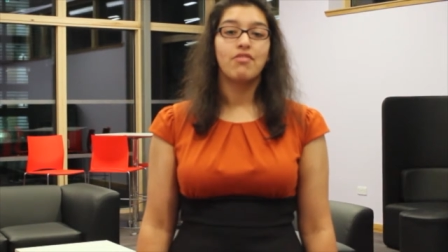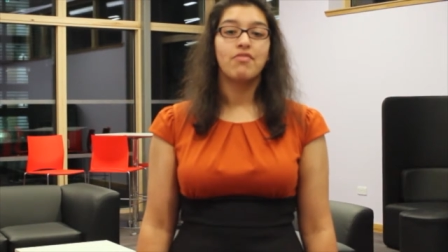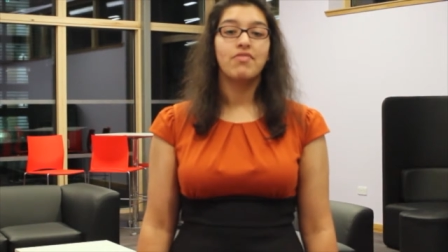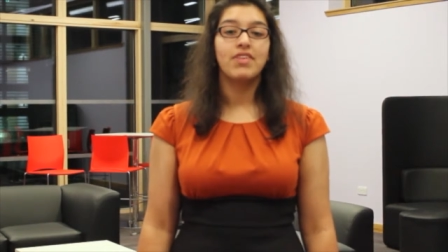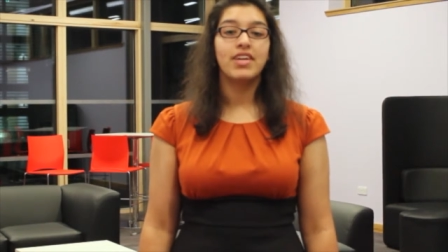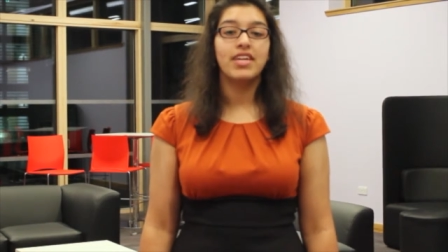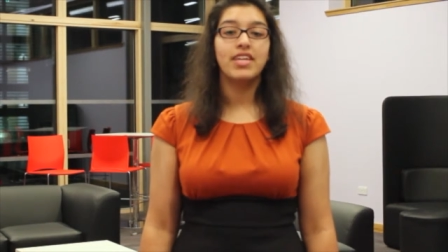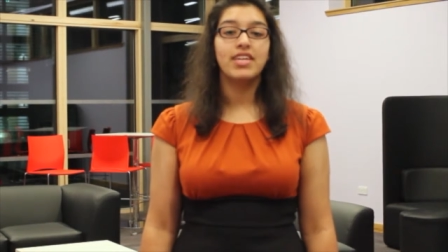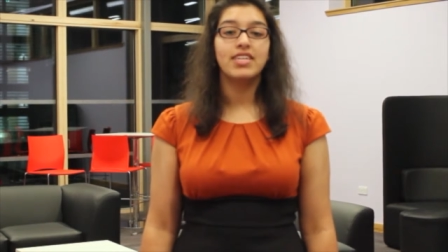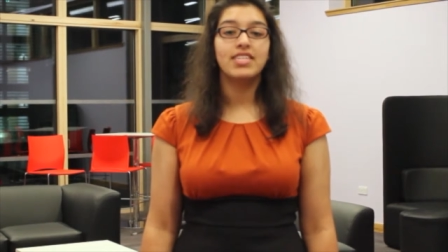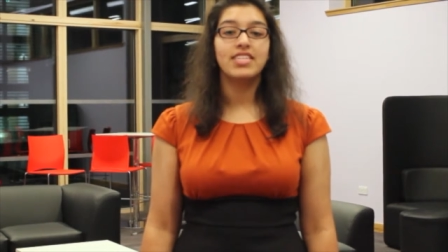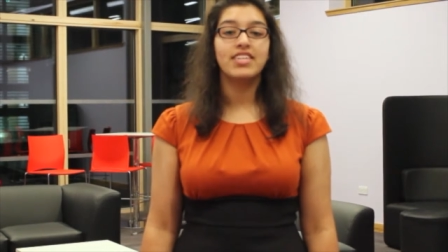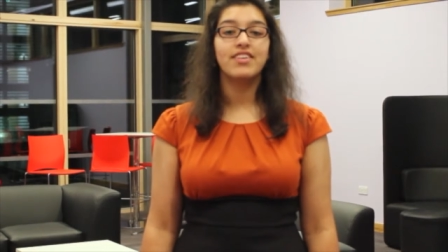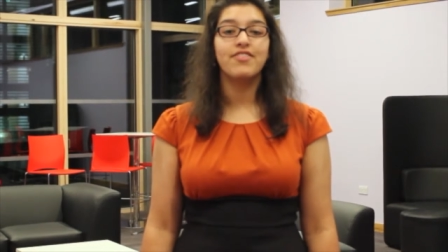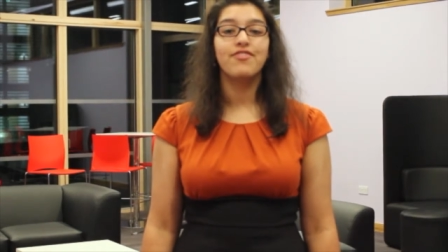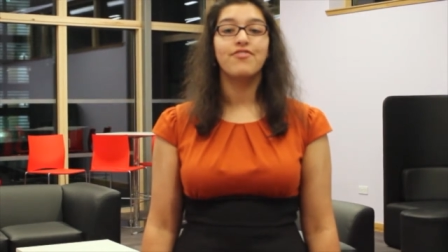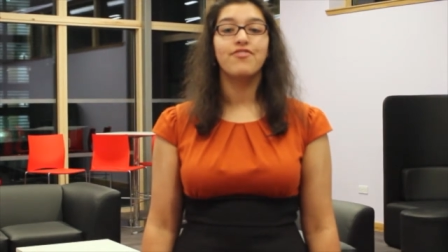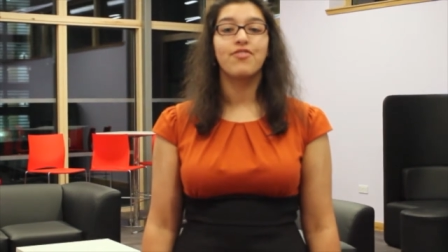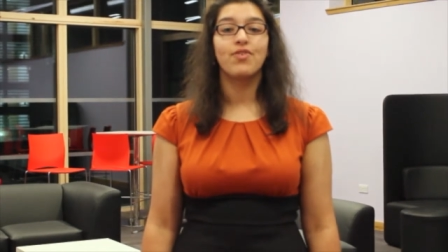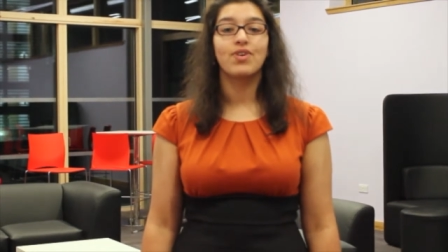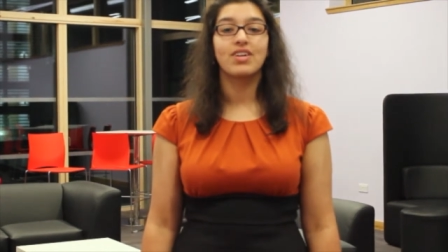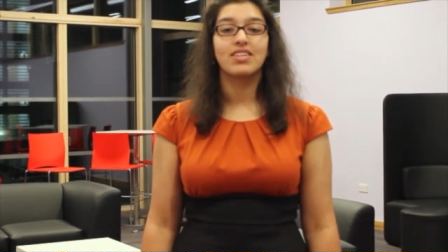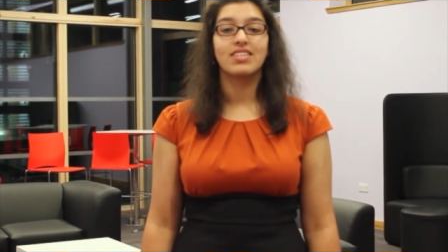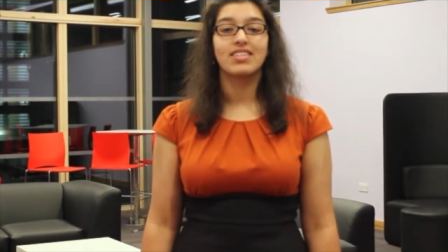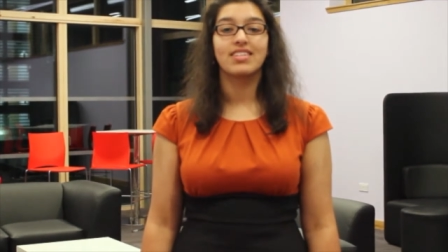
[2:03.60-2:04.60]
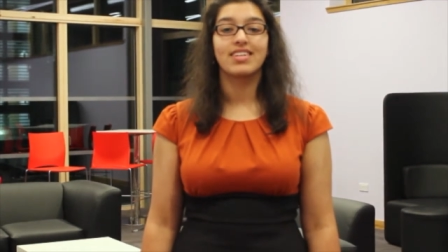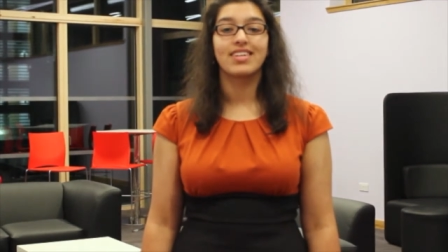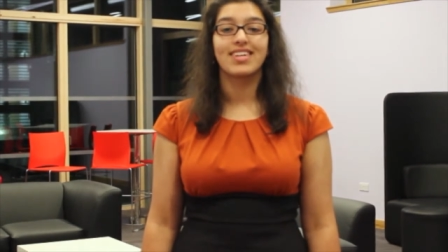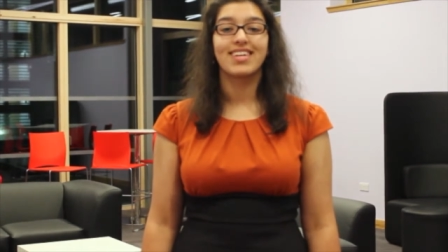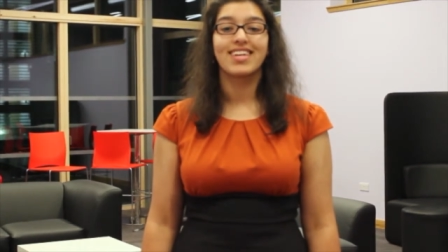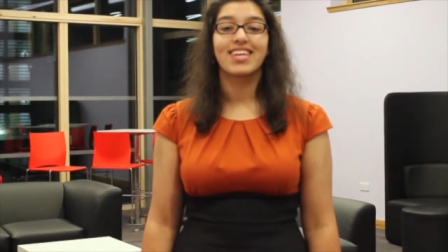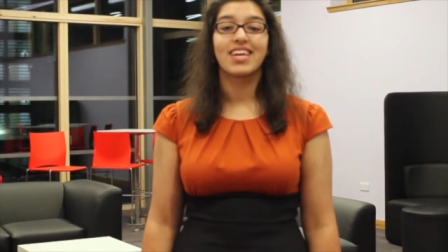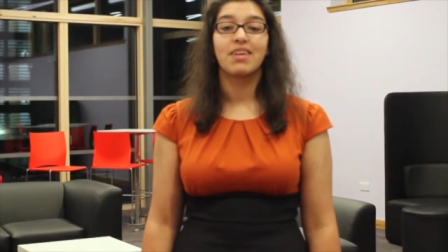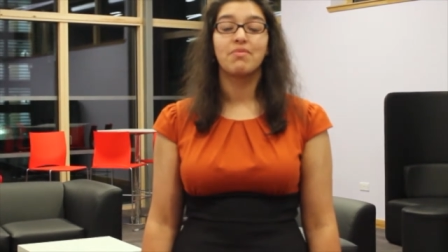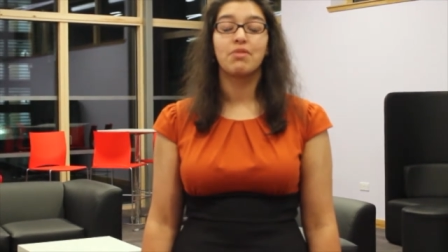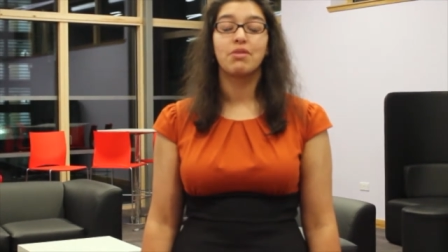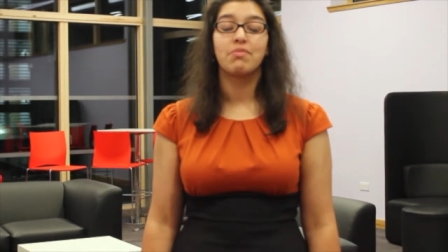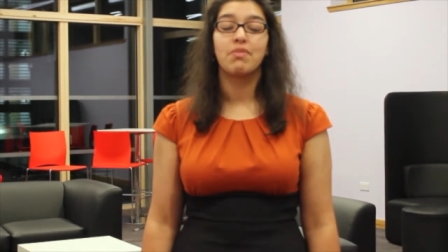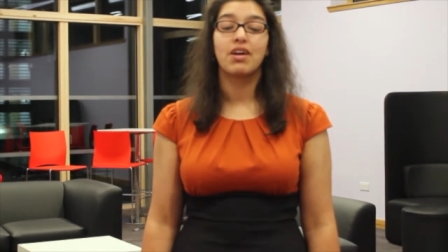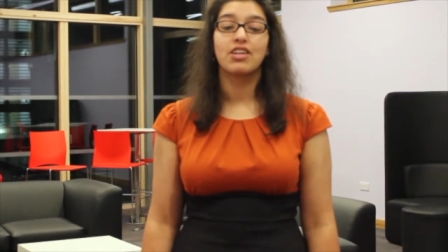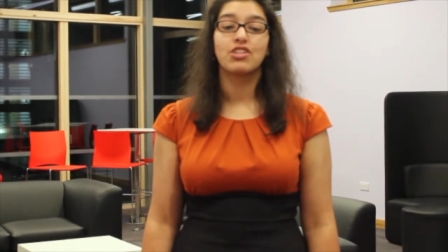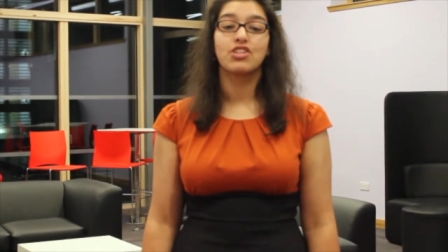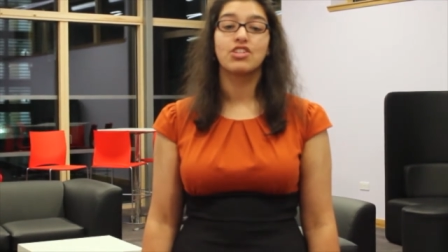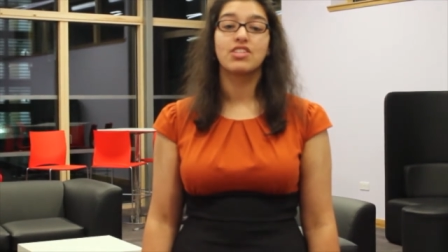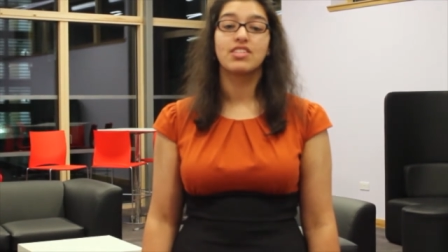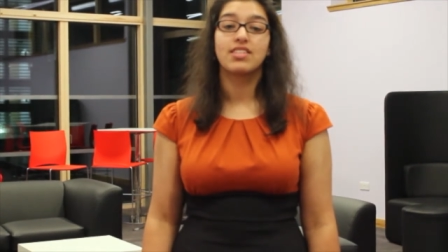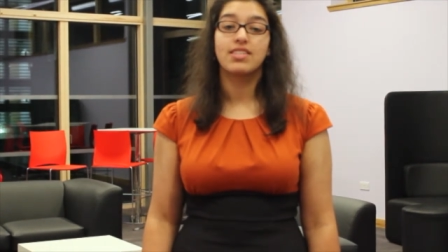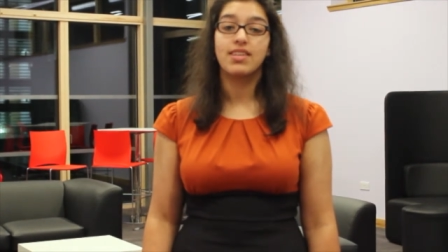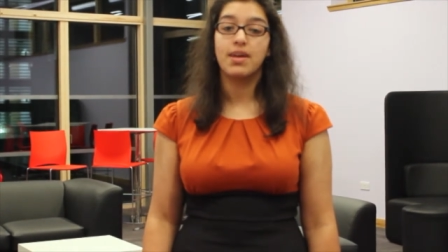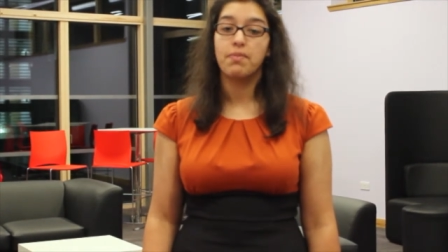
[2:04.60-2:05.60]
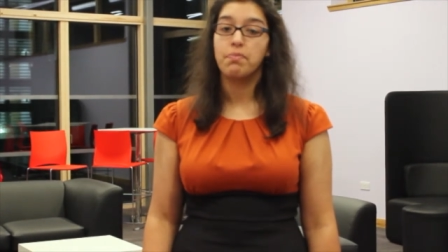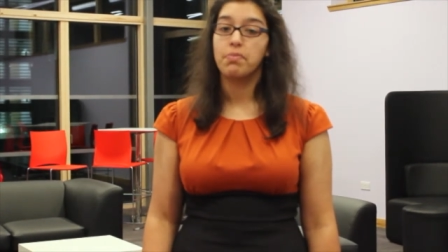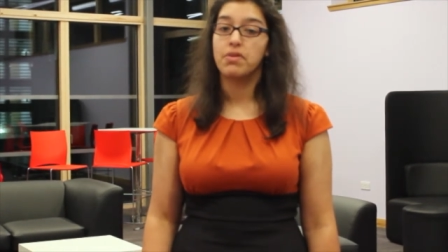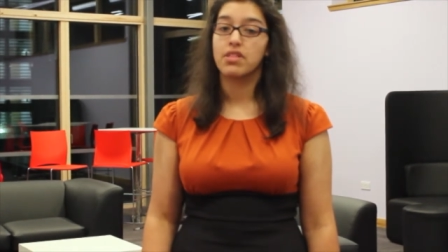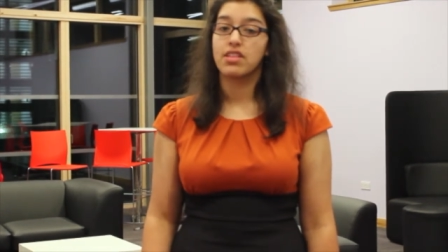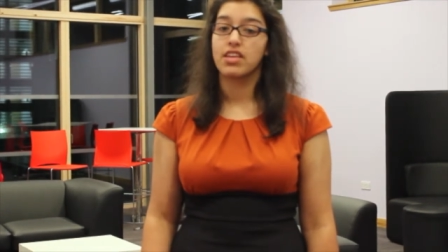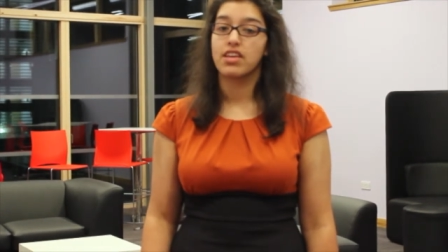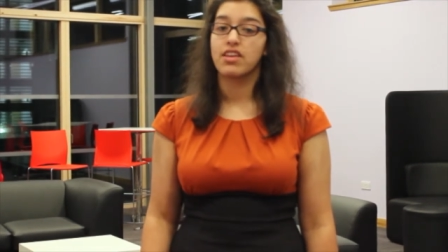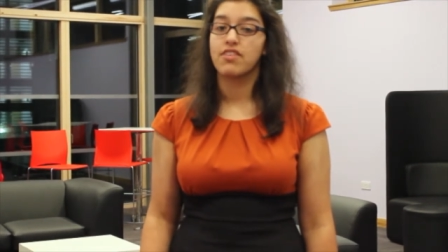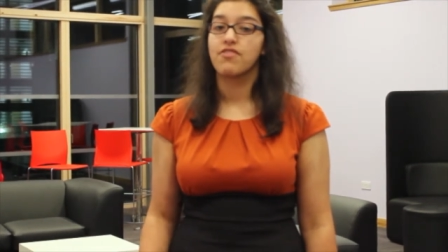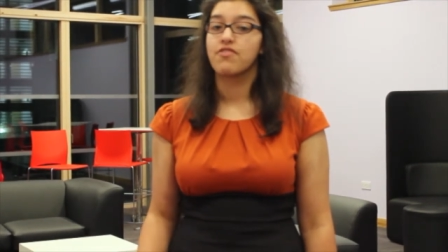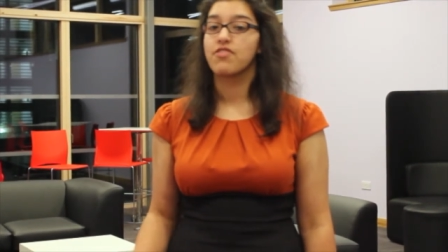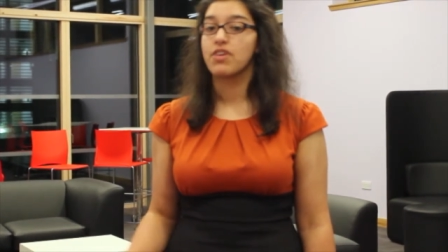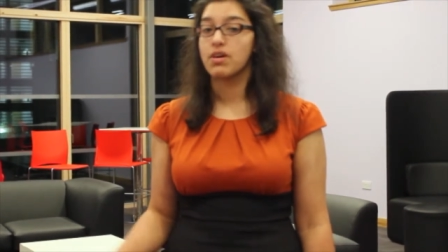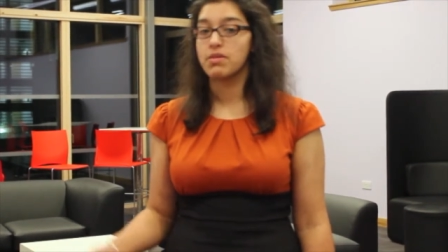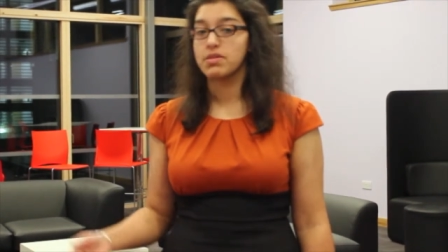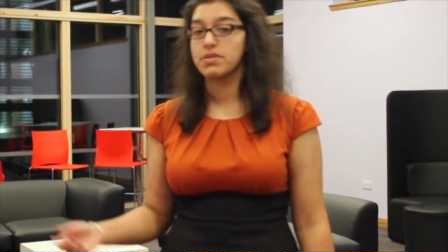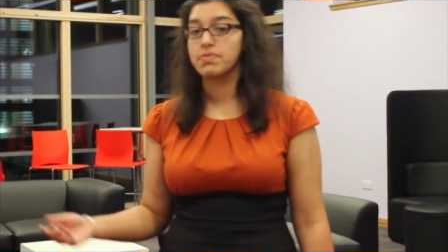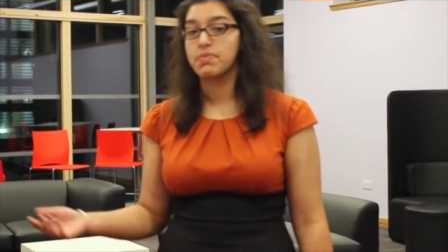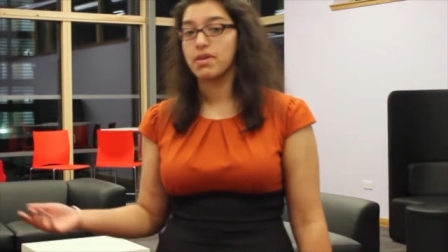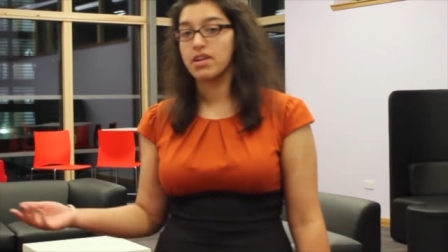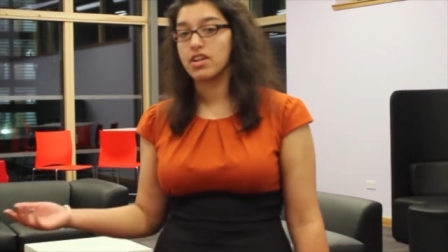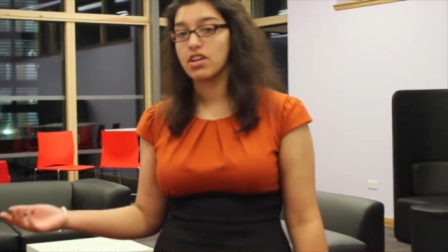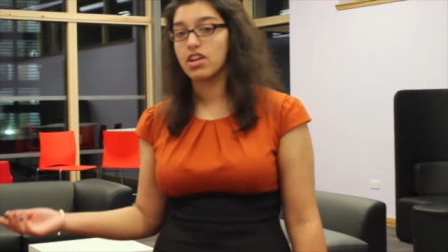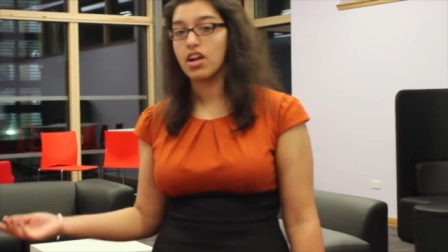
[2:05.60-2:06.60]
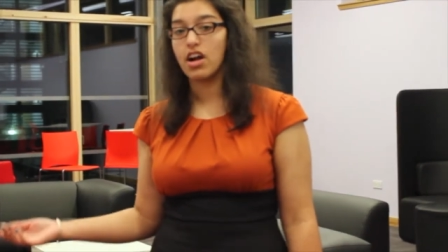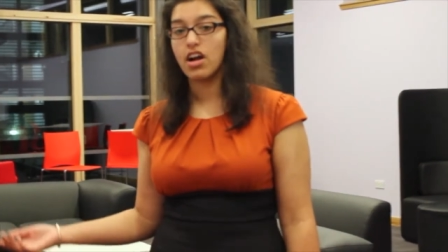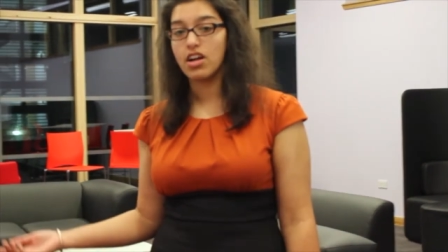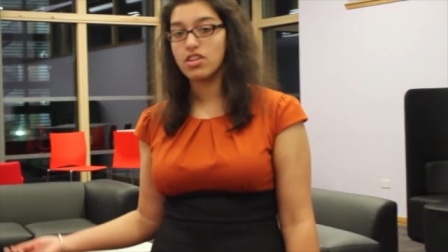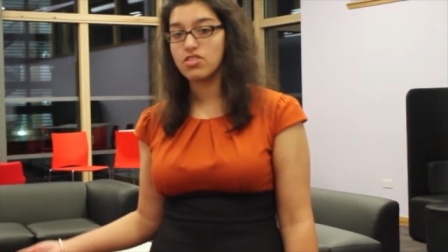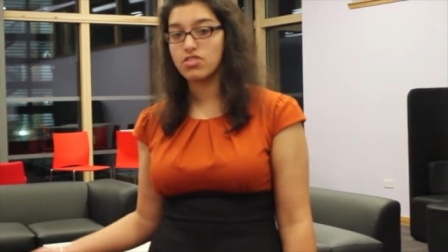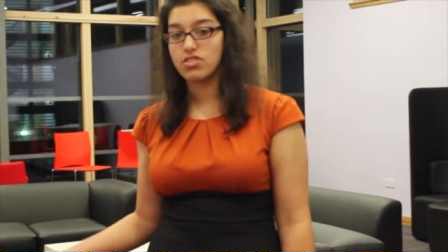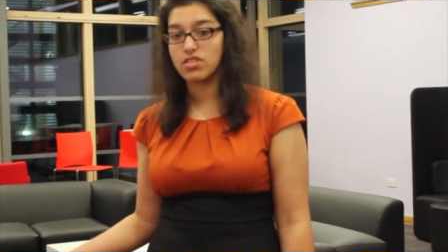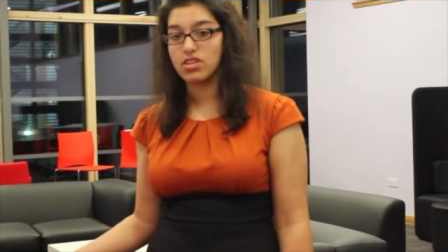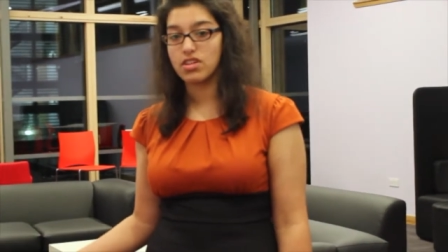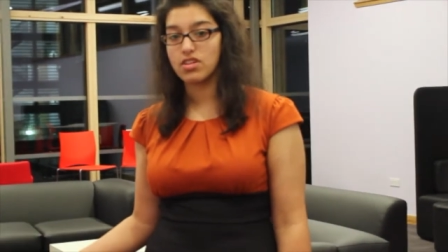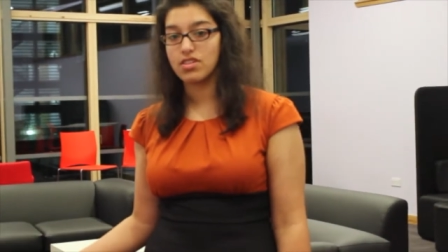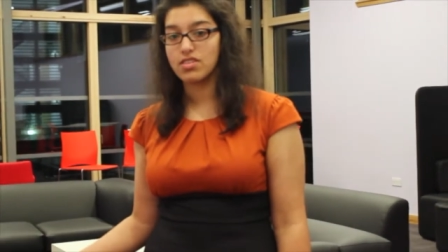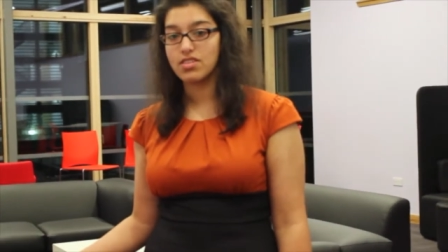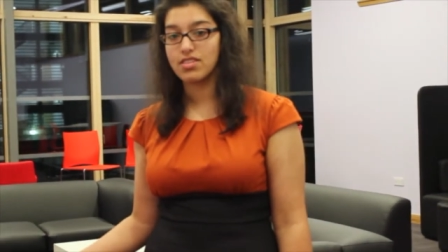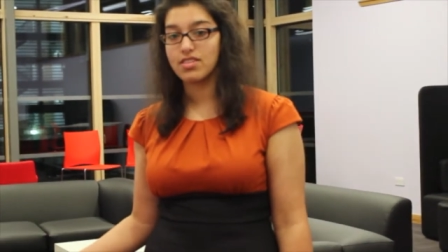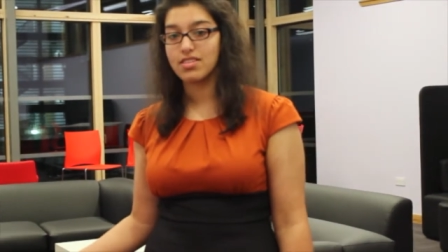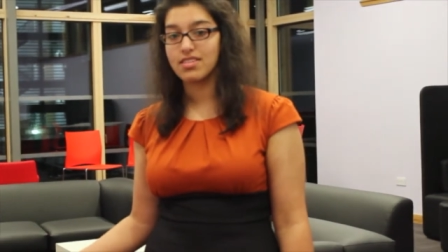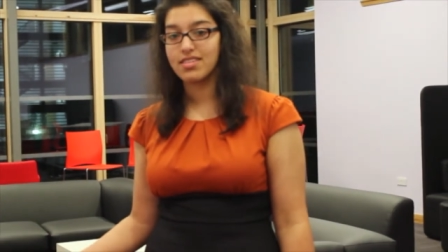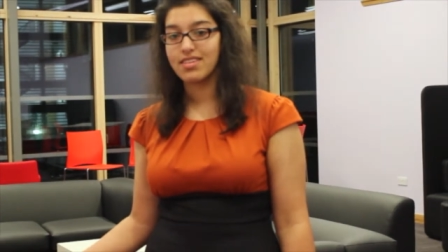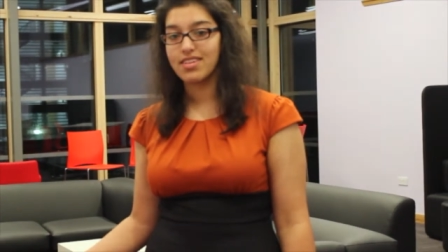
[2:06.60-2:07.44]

radiative forcing can be measured separately from spreading contrails.